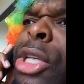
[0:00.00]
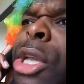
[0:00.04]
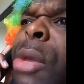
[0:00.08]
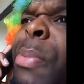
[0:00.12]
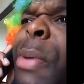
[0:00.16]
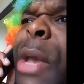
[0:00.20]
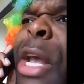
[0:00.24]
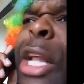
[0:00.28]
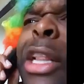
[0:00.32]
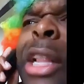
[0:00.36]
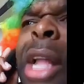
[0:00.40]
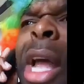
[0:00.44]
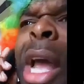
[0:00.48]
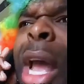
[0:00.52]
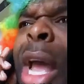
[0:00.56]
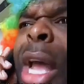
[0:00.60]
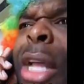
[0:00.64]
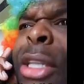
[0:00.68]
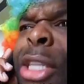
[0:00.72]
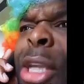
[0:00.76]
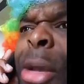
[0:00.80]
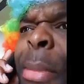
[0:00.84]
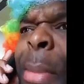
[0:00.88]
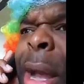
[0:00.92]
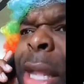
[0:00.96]
She been
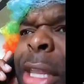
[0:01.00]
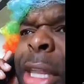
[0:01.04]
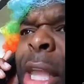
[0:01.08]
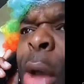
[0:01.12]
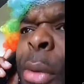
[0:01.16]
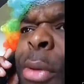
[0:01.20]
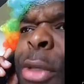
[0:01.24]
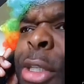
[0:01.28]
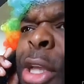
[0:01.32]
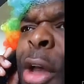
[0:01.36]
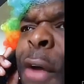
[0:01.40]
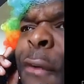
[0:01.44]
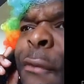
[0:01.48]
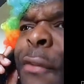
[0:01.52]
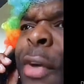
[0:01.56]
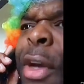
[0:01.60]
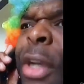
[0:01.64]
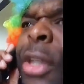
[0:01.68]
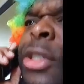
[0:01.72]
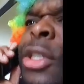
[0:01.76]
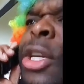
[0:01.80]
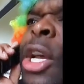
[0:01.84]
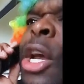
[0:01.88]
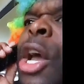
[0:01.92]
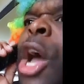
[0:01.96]
lying, talking about that was her
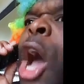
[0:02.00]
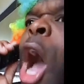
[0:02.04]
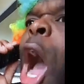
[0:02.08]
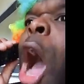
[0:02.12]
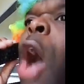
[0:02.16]
furniture.